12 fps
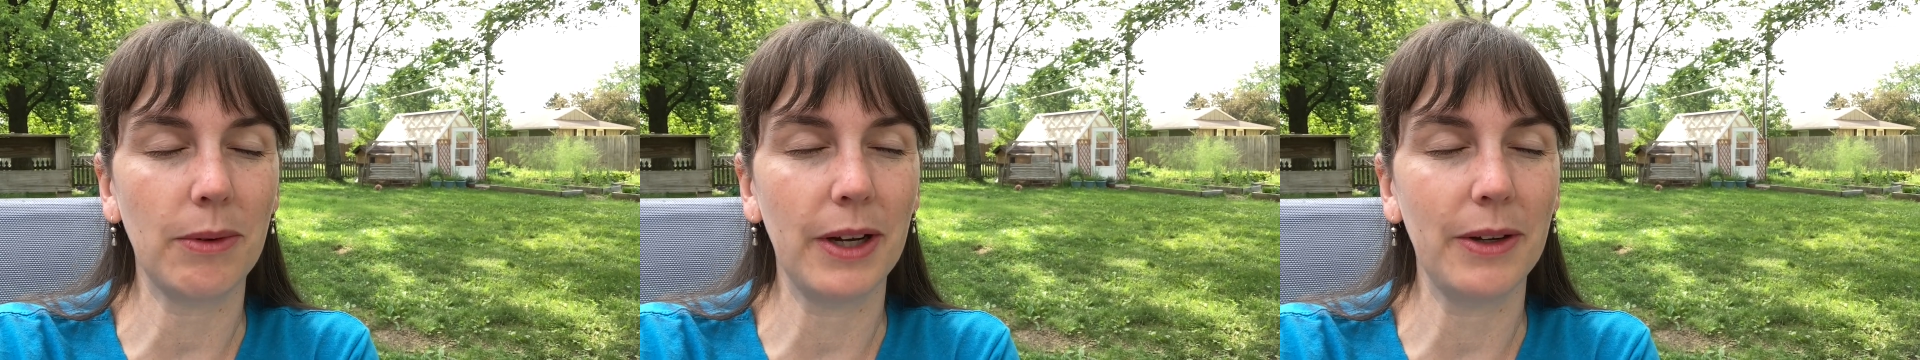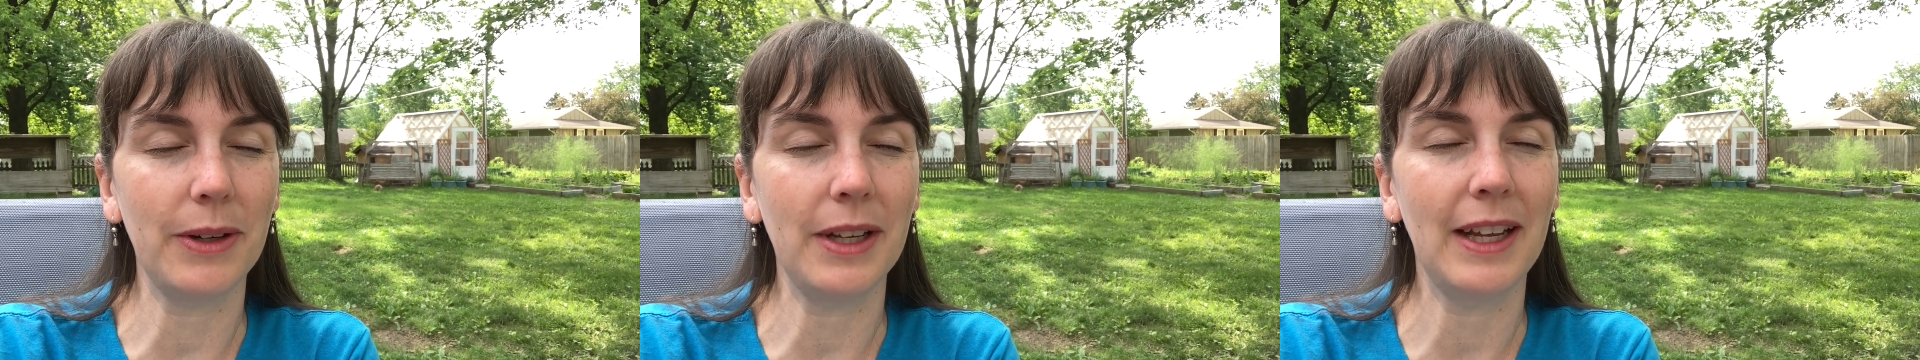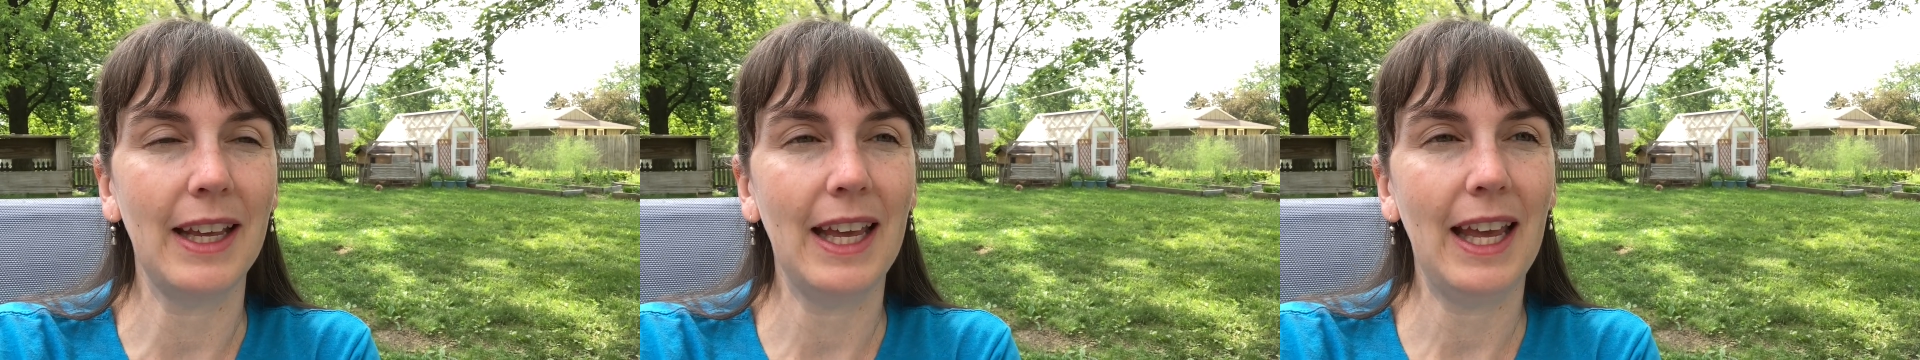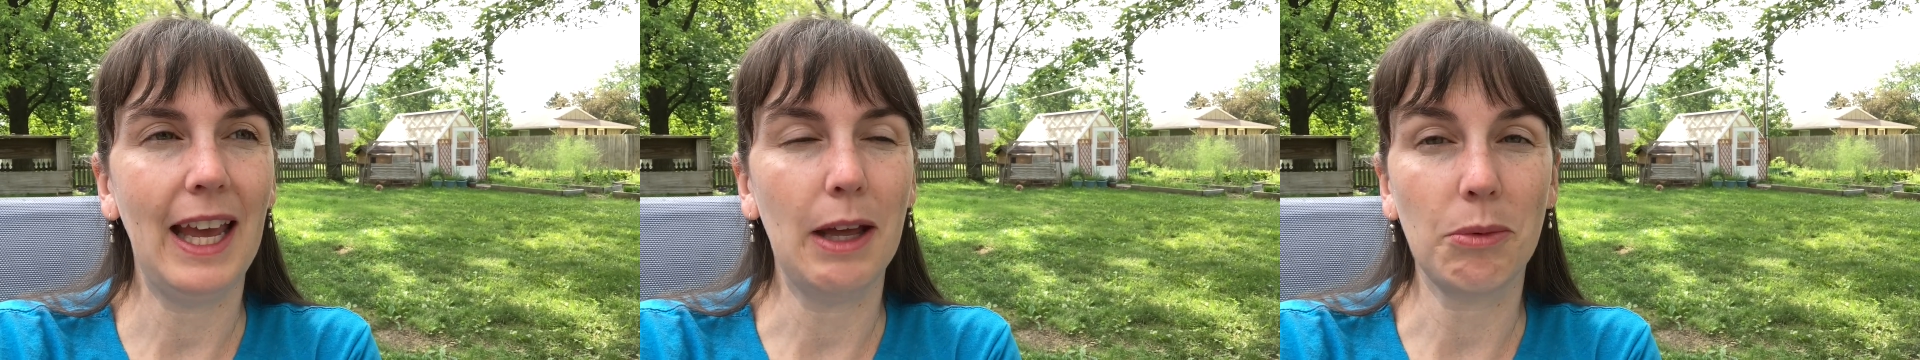road
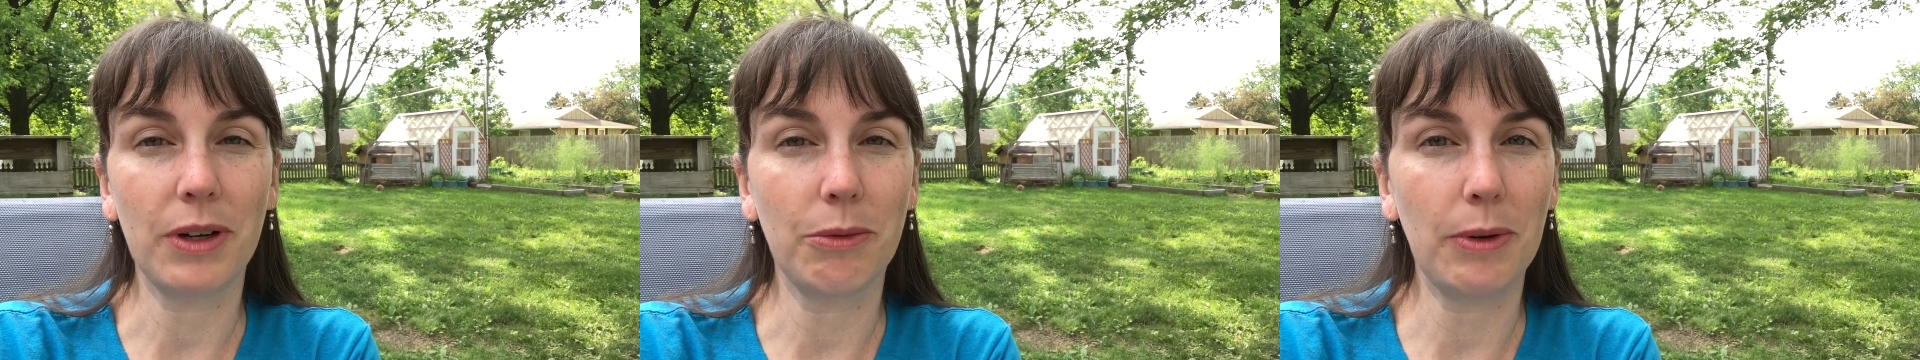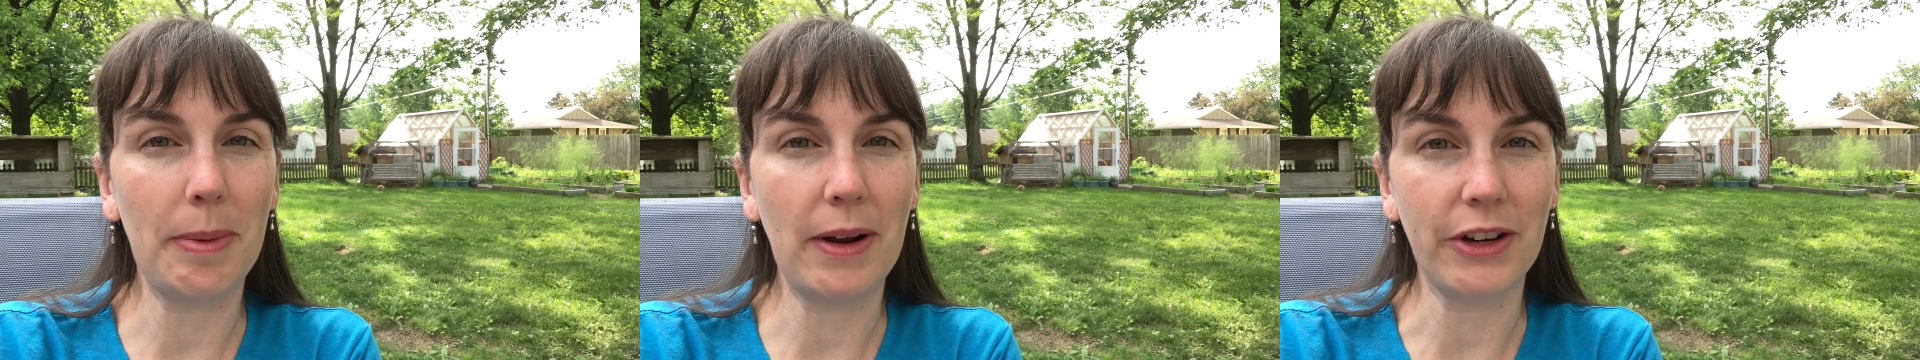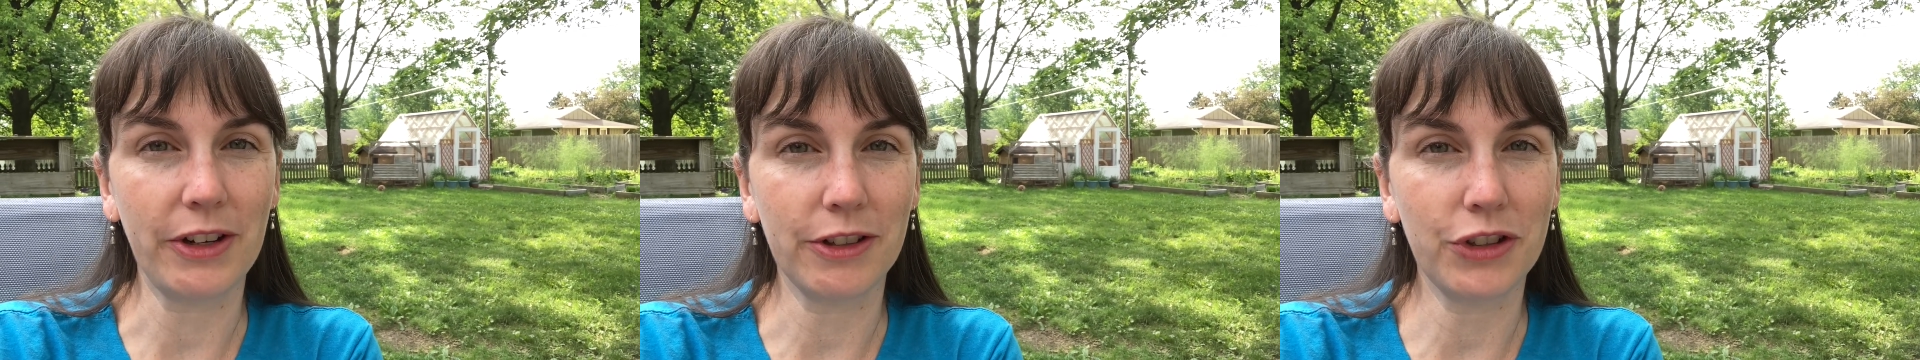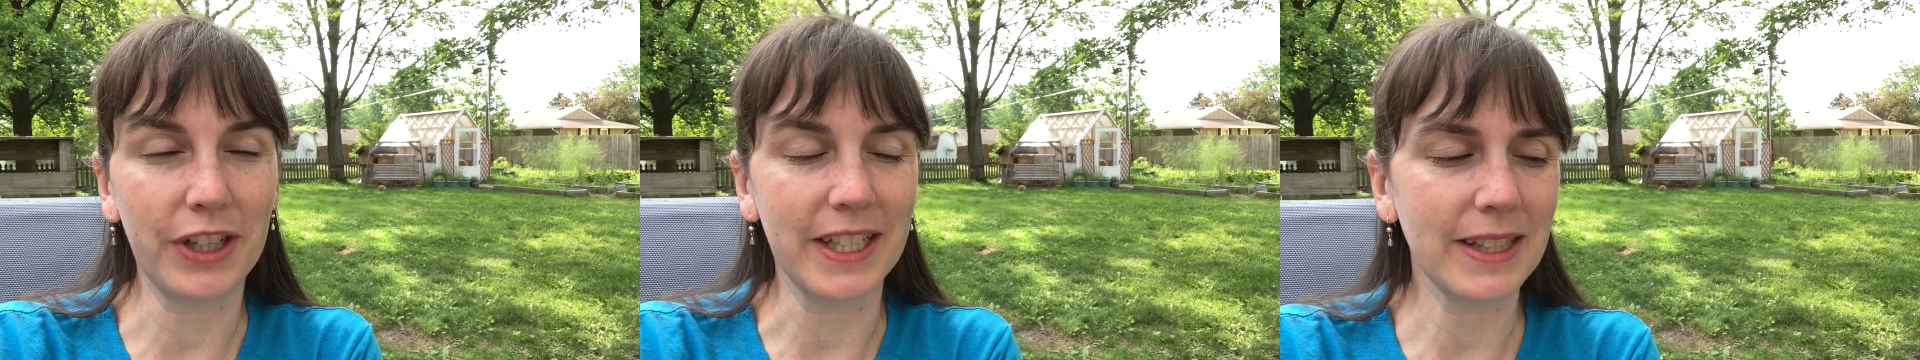and we're gonna rip out all your
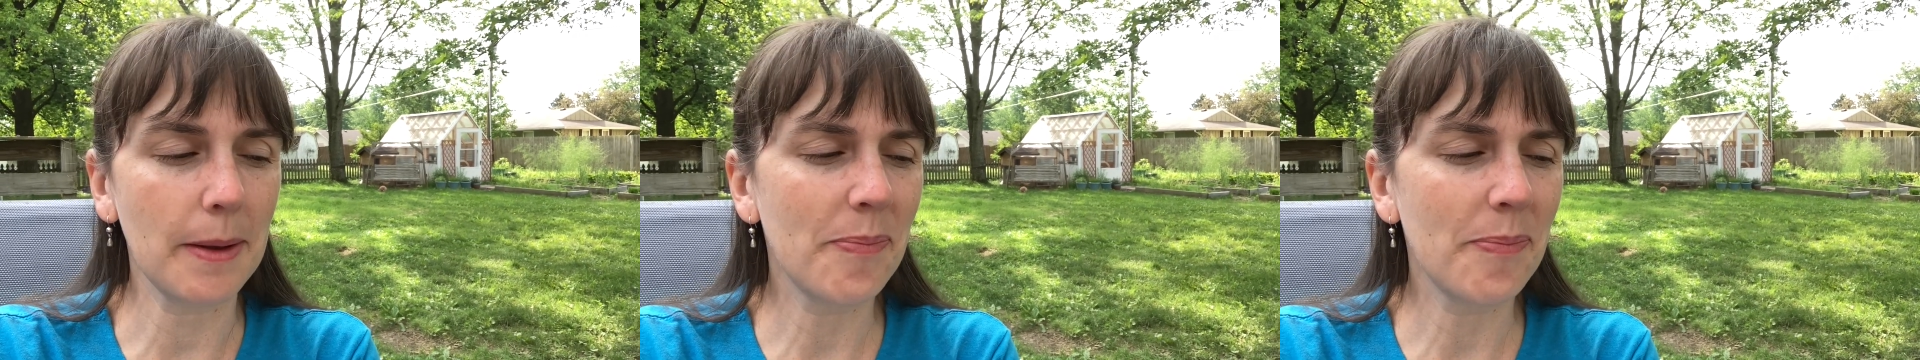trees.